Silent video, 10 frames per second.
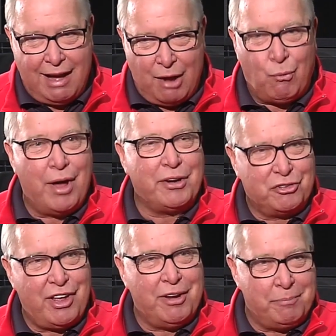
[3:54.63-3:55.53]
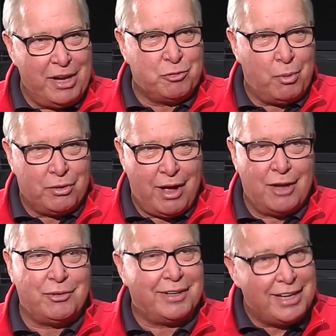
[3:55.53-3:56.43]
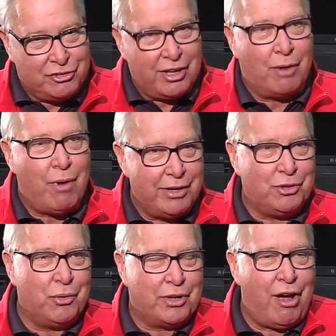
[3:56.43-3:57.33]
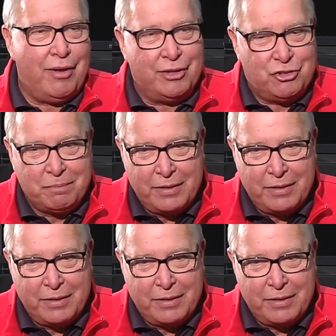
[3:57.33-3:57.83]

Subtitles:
I wanted to sign a baseball contract. He said, I want you to go to college.